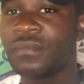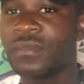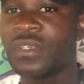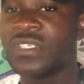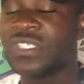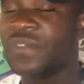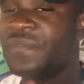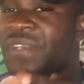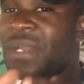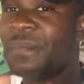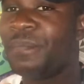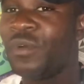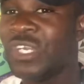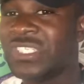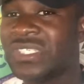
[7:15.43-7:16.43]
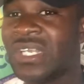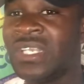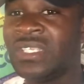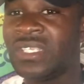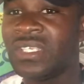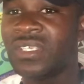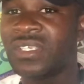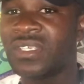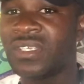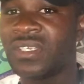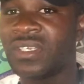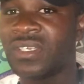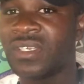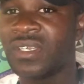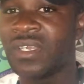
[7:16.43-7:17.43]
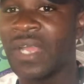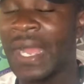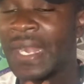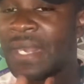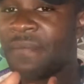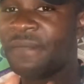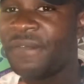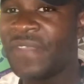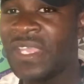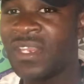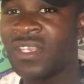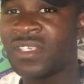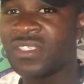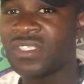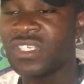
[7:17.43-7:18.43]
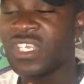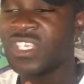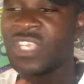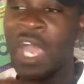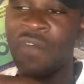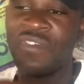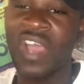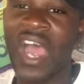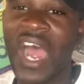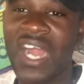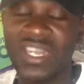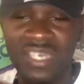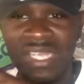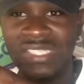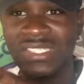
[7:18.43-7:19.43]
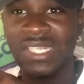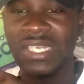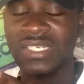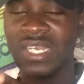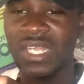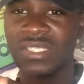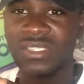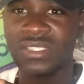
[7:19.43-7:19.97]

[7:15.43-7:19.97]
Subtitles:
If them personality and them feelings, you have to understand that.